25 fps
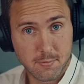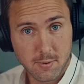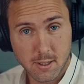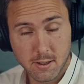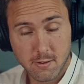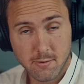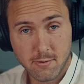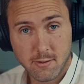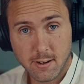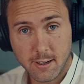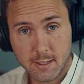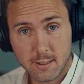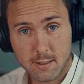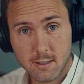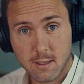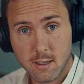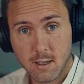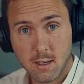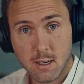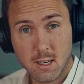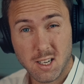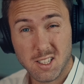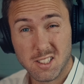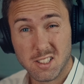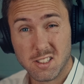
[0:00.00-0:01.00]
effect
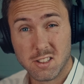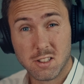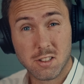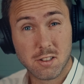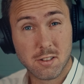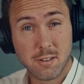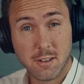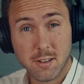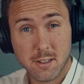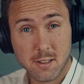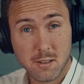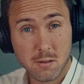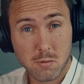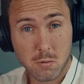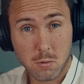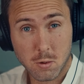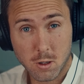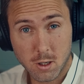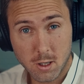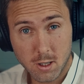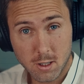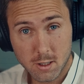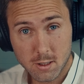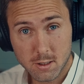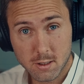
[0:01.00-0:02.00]
on certain
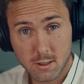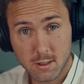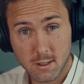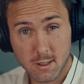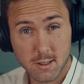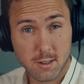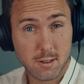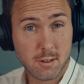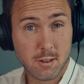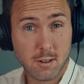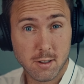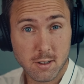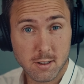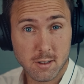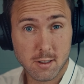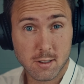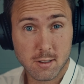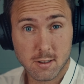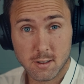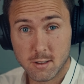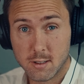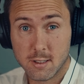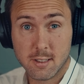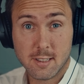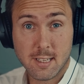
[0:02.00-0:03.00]
words or certain
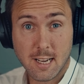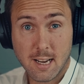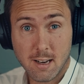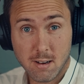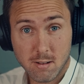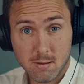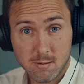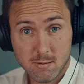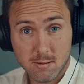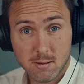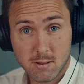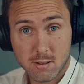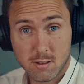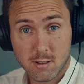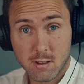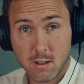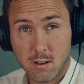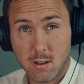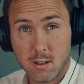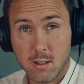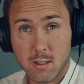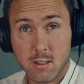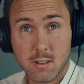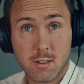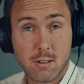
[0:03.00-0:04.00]
sounds
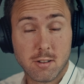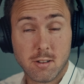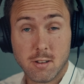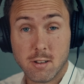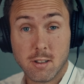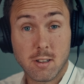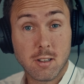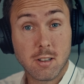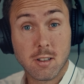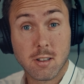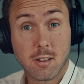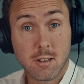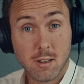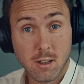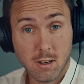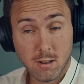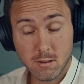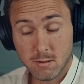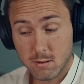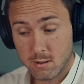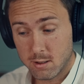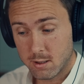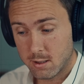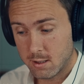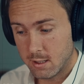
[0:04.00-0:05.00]
or certain
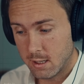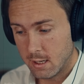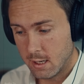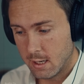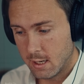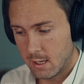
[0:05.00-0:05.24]
notes.